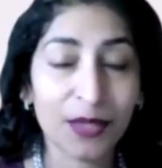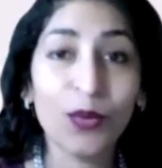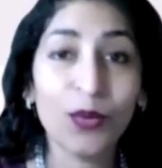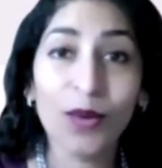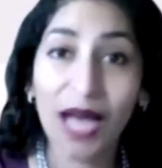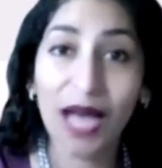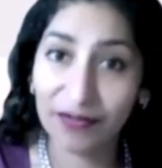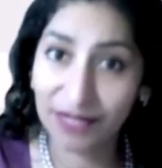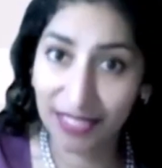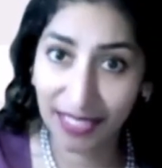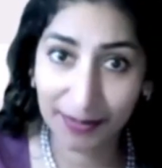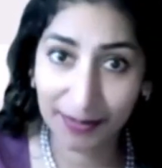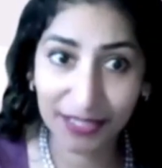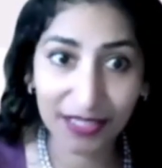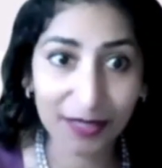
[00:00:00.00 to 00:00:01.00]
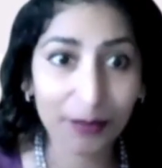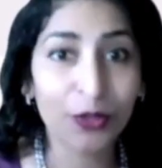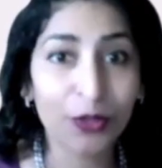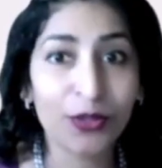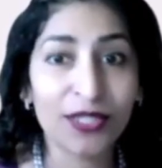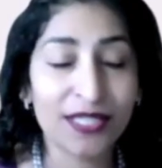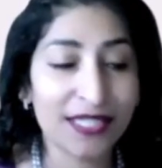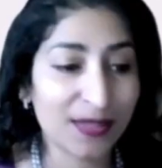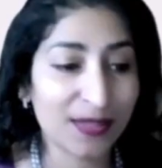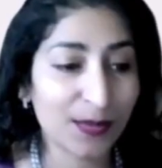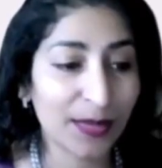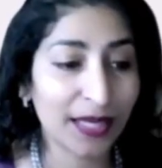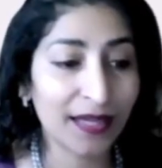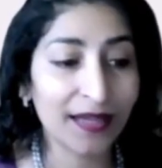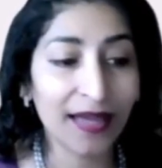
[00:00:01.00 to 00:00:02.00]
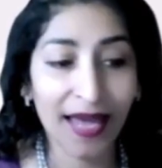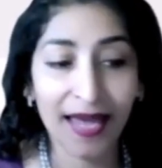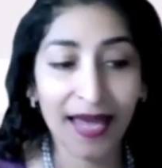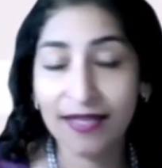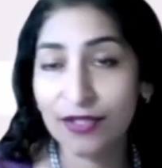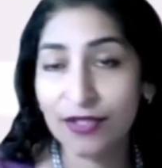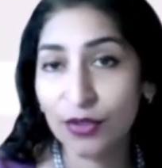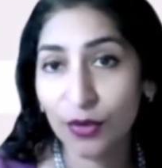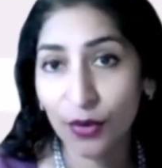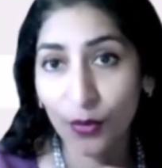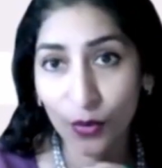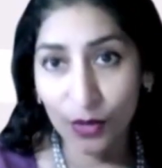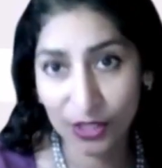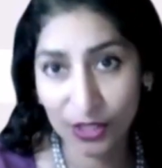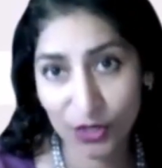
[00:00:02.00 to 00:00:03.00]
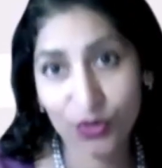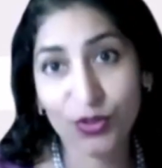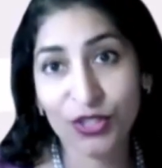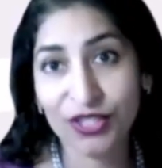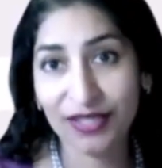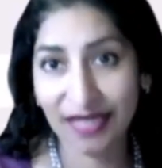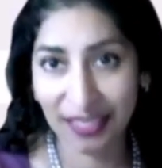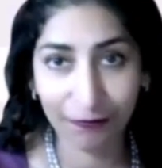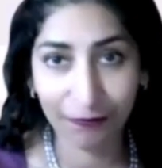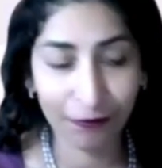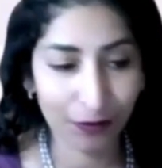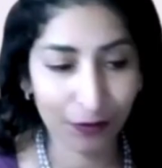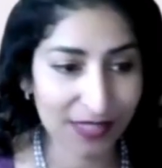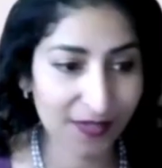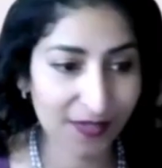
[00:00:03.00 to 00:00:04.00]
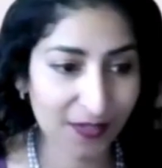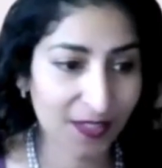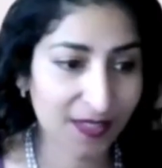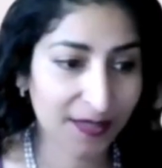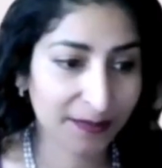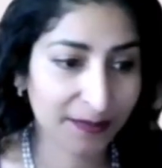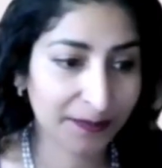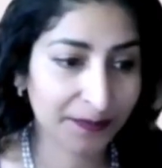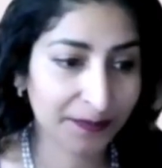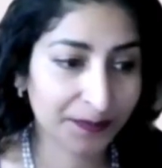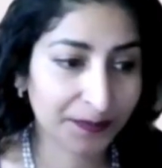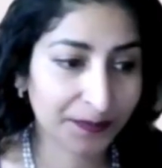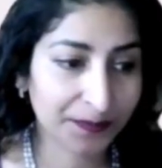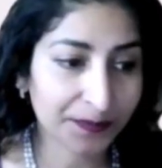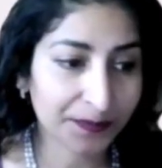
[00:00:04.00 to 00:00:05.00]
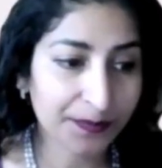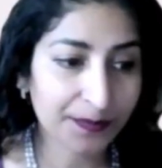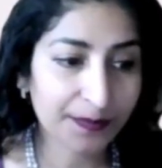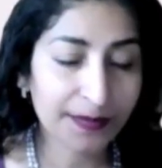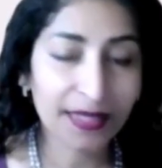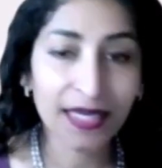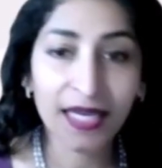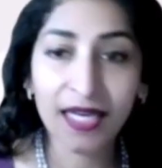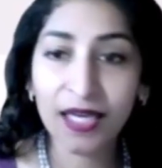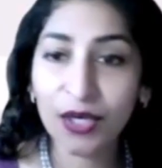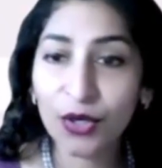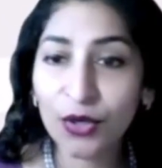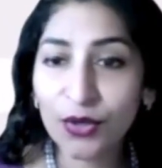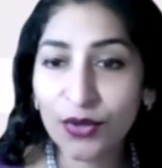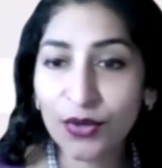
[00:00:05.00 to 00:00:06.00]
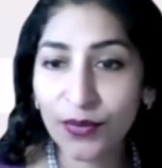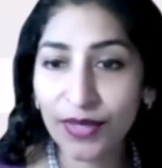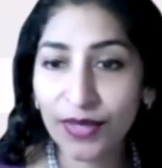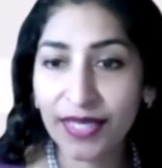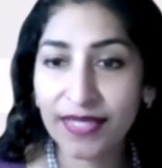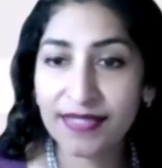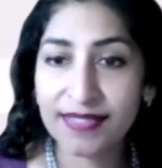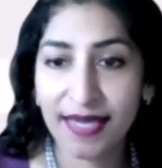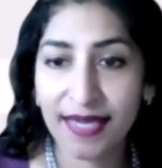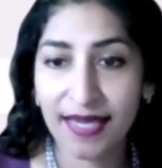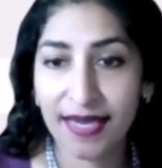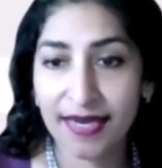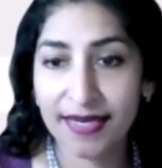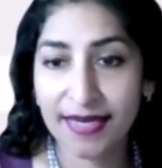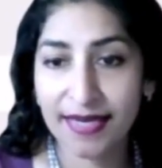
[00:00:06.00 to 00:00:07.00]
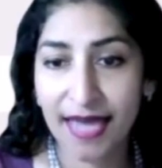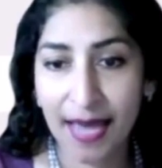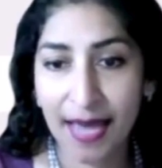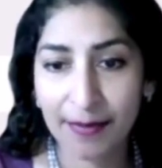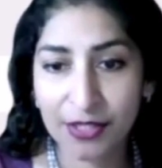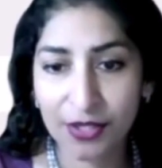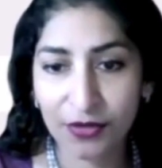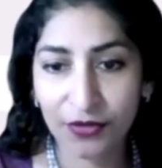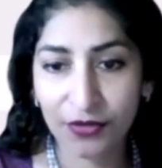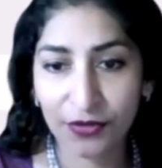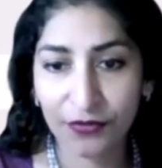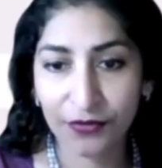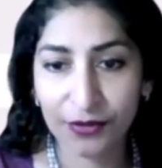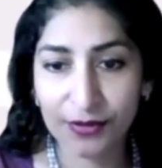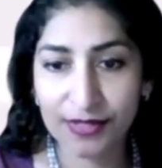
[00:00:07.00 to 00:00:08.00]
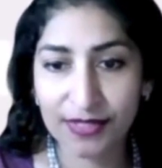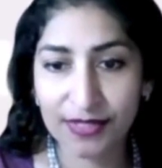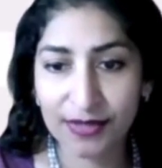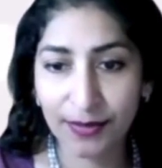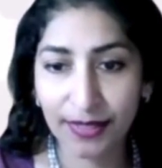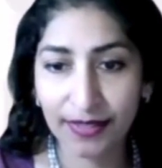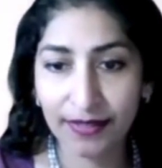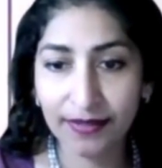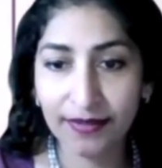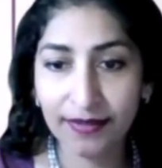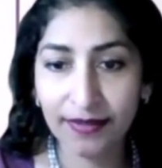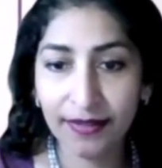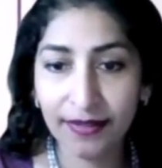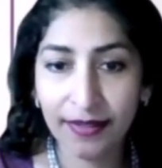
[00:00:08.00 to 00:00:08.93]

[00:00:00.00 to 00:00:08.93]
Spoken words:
who have a name in the community as well and who are social influencers. Goodreads and Amazon reviews as well.